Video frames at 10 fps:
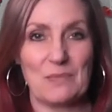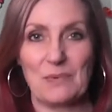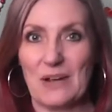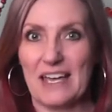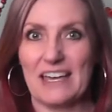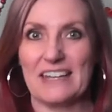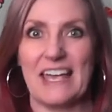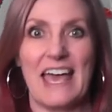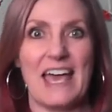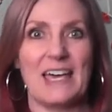Bread
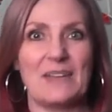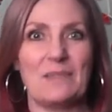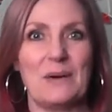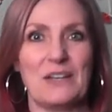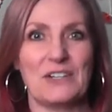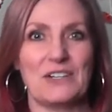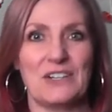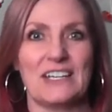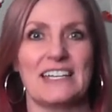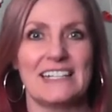and butter,
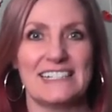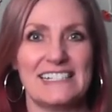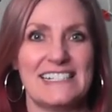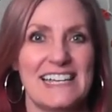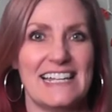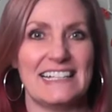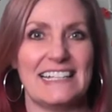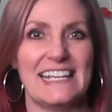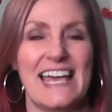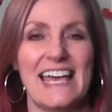
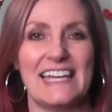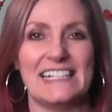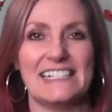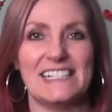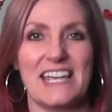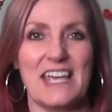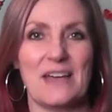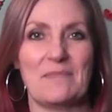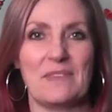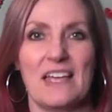jelly and
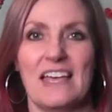jam.